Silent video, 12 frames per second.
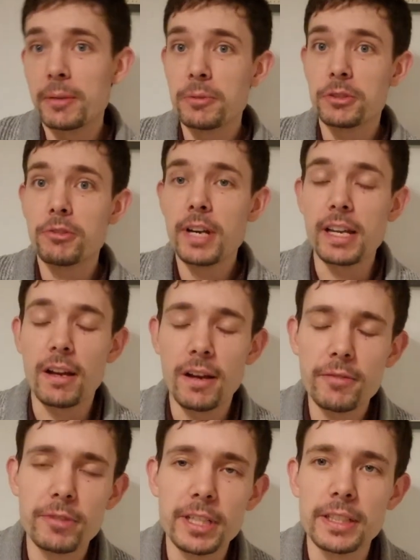It was great.
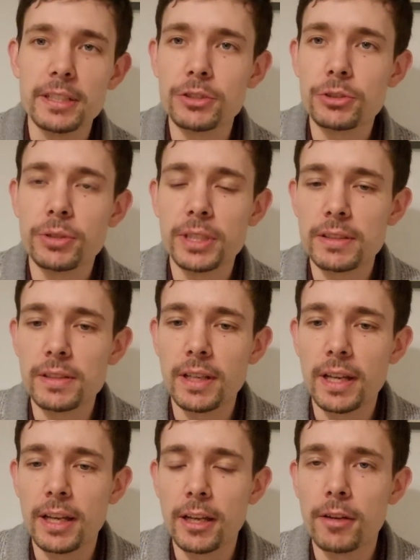I really enjoyed
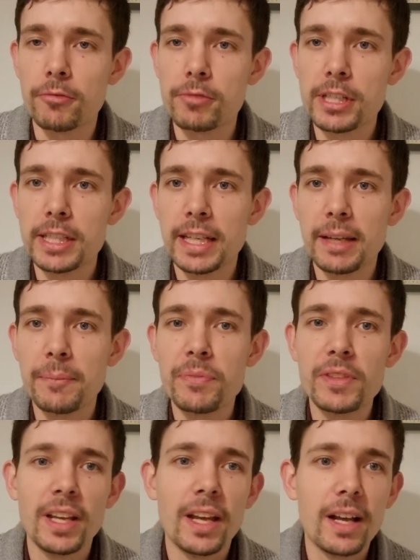uh, reading it.
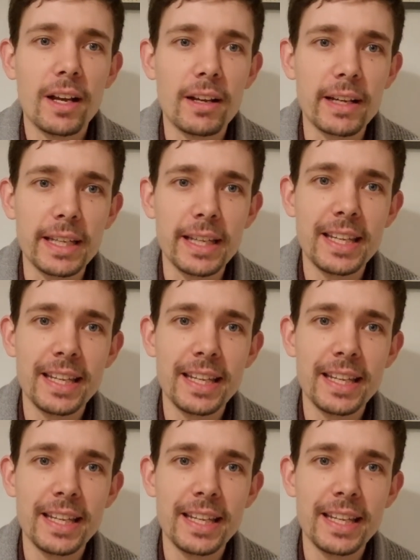I